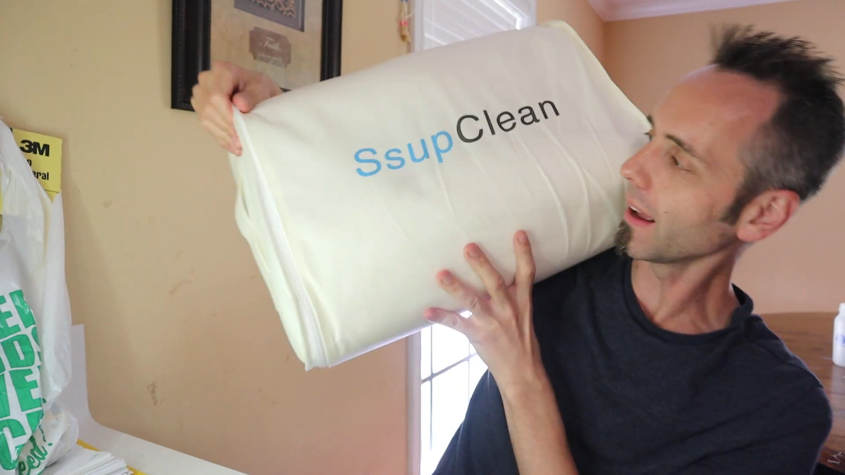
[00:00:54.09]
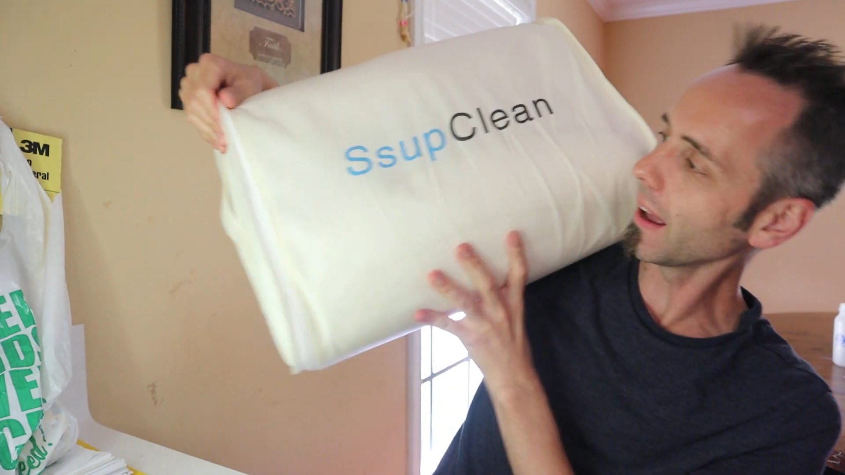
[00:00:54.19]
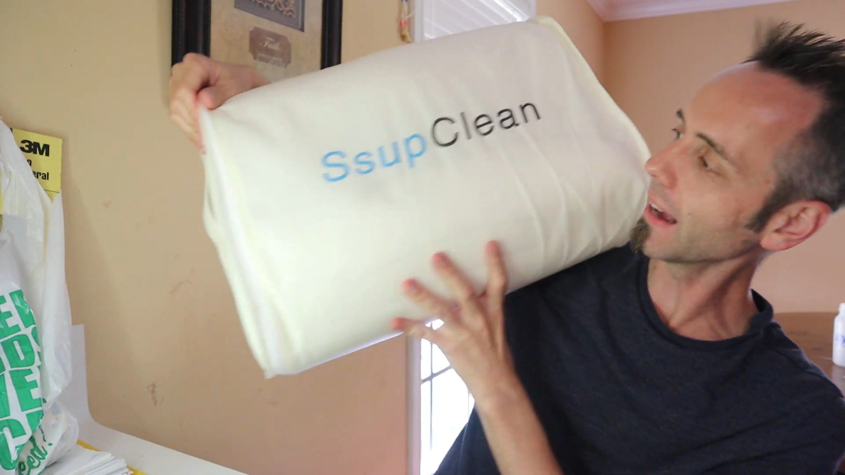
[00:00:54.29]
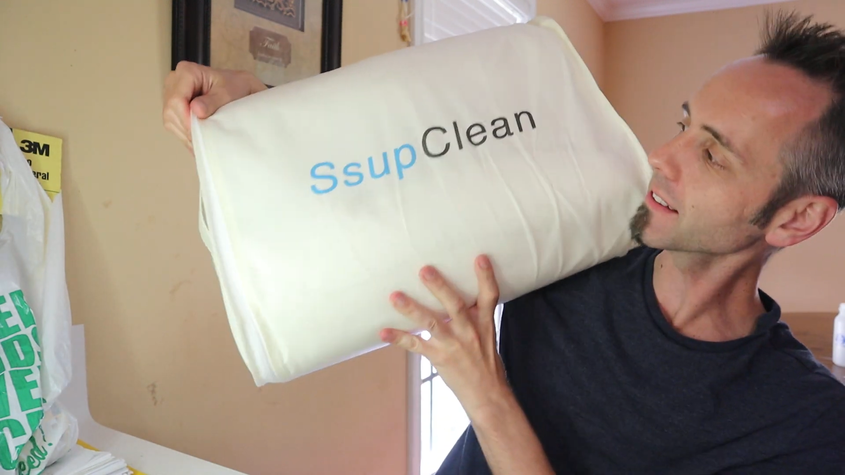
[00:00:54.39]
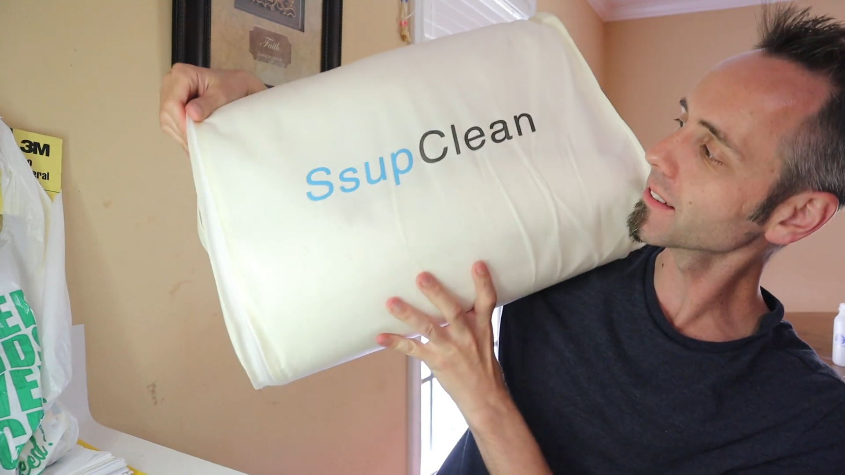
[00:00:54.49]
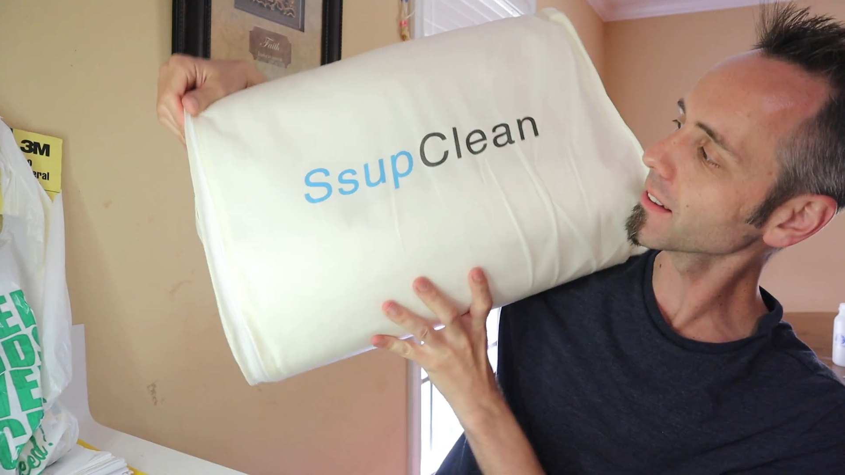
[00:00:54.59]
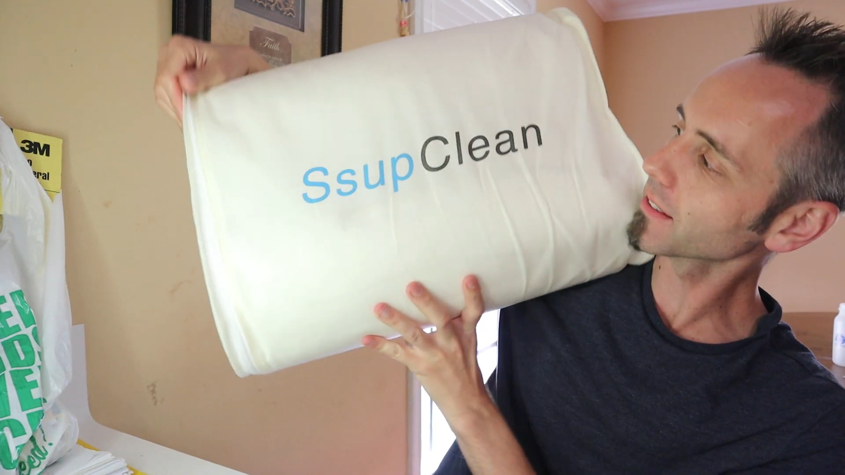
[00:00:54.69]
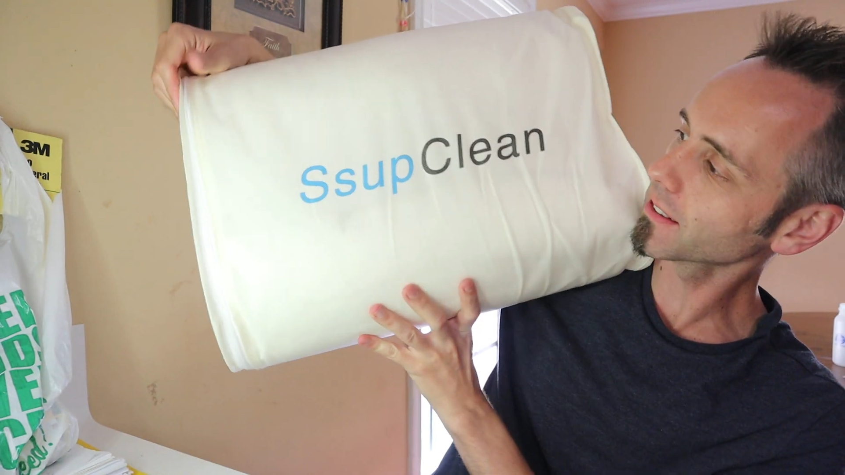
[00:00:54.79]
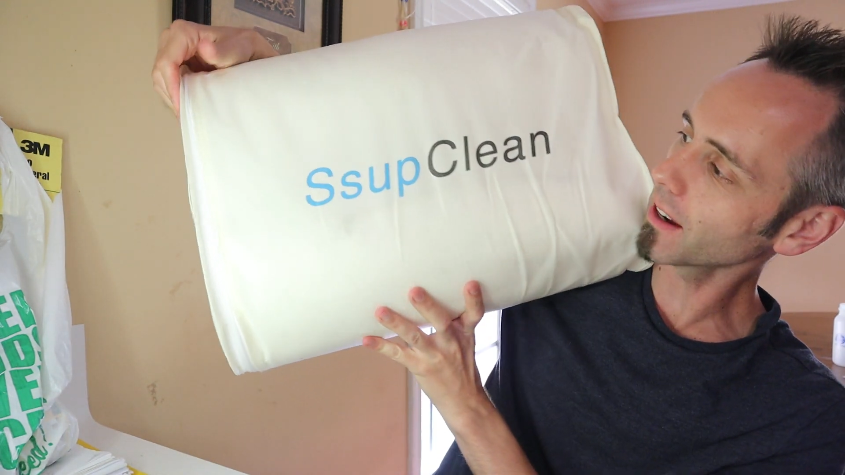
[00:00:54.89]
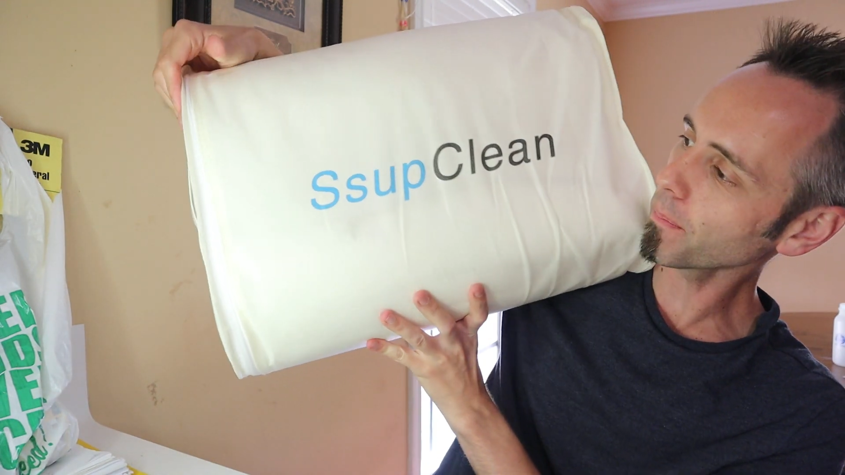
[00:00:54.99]

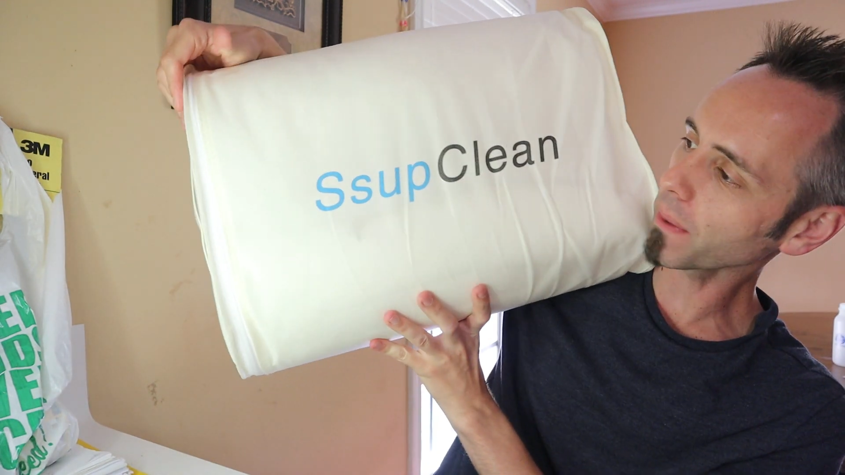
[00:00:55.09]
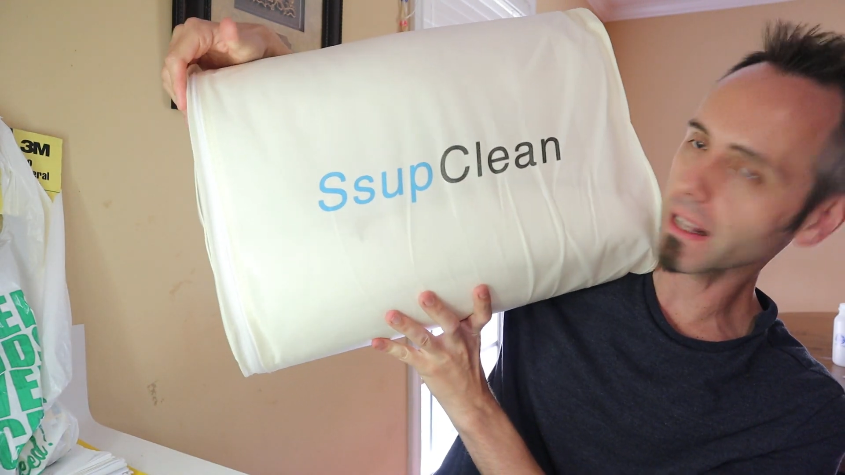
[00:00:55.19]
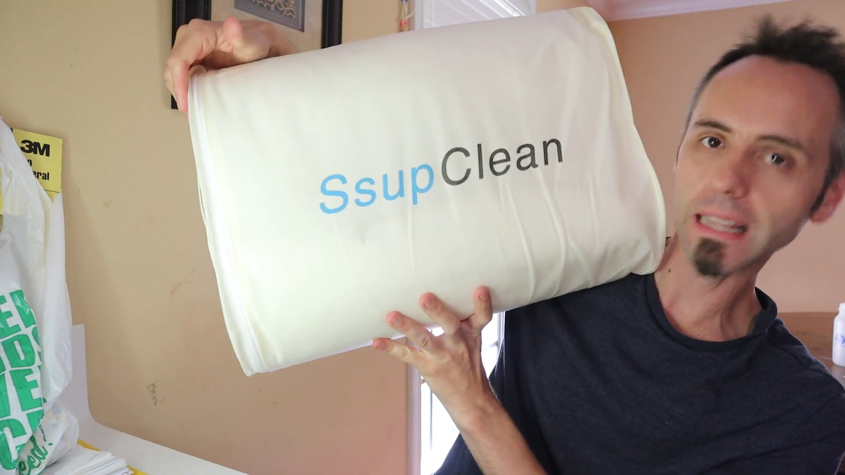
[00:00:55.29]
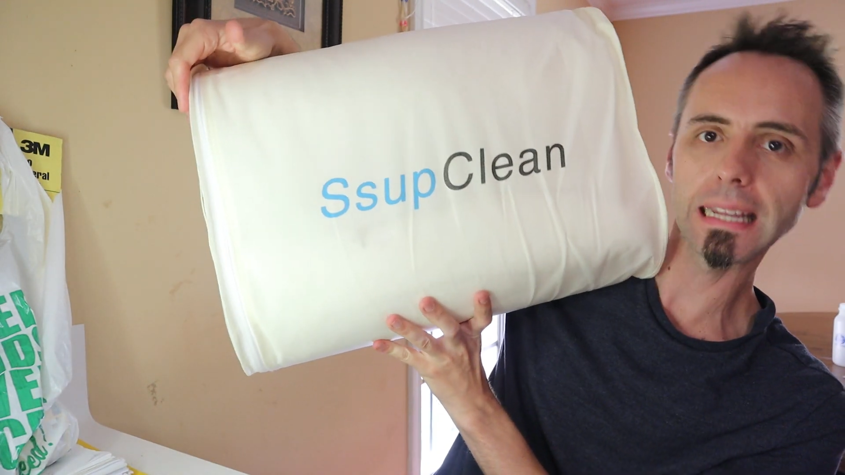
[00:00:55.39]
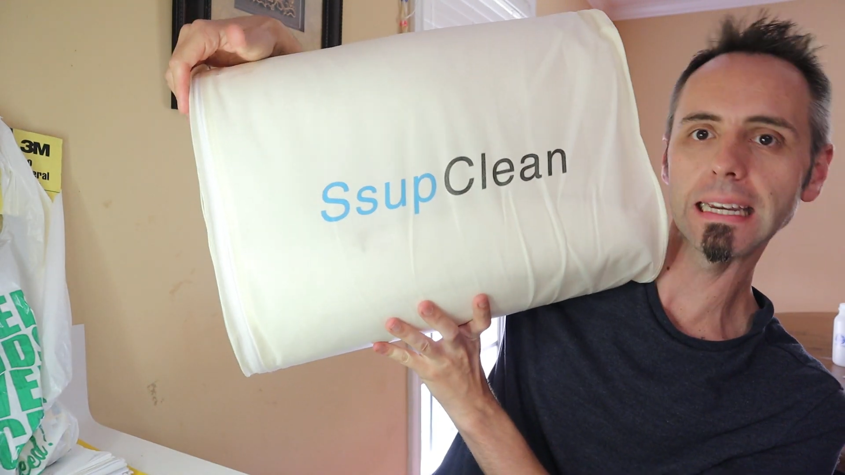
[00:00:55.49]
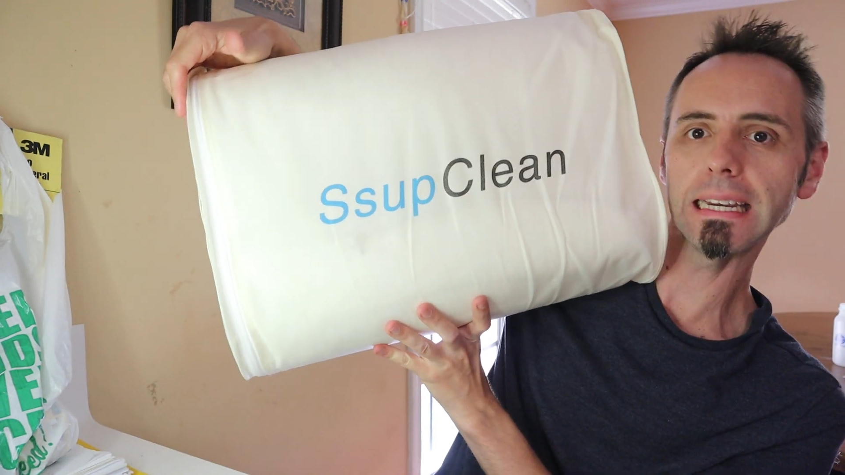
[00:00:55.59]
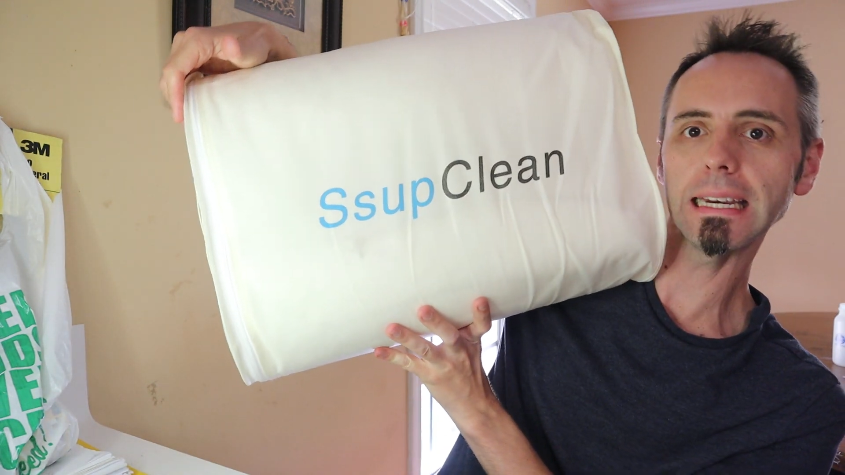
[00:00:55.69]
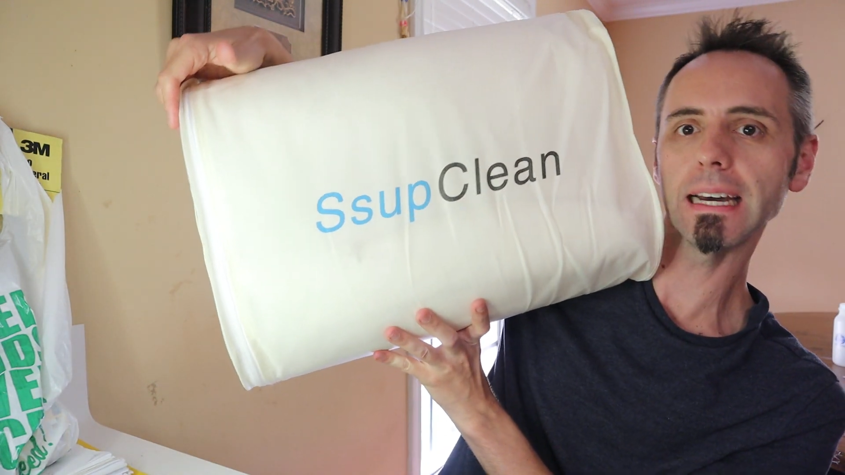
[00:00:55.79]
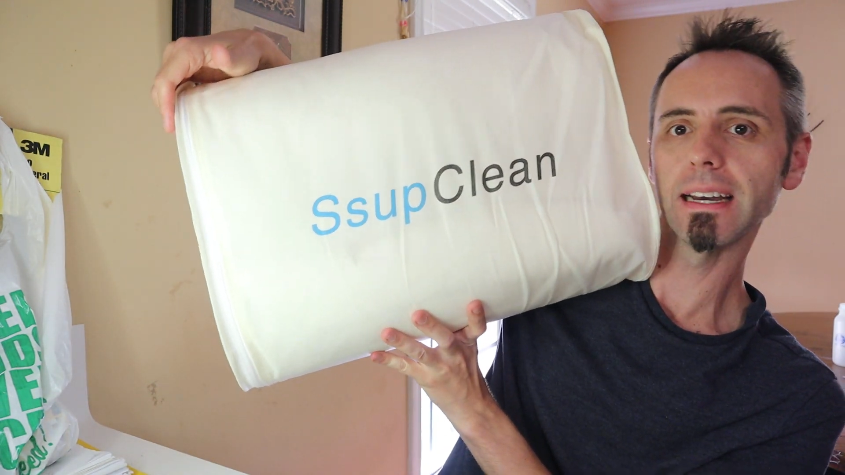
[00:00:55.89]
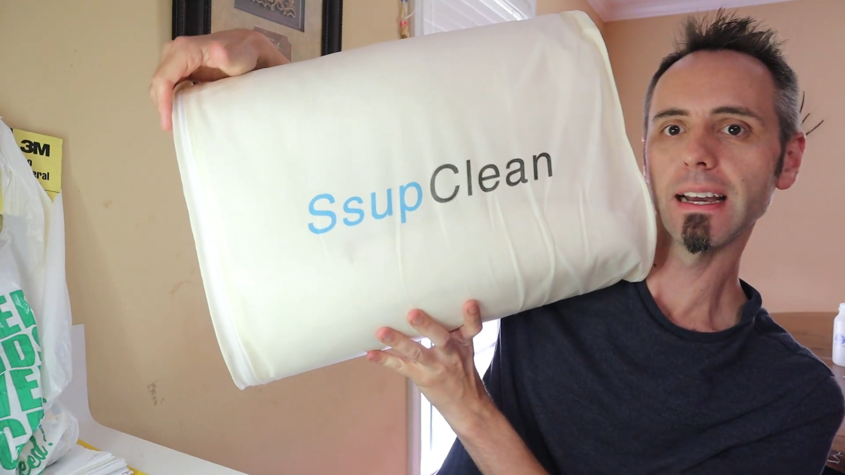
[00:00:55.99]
Sups Clean.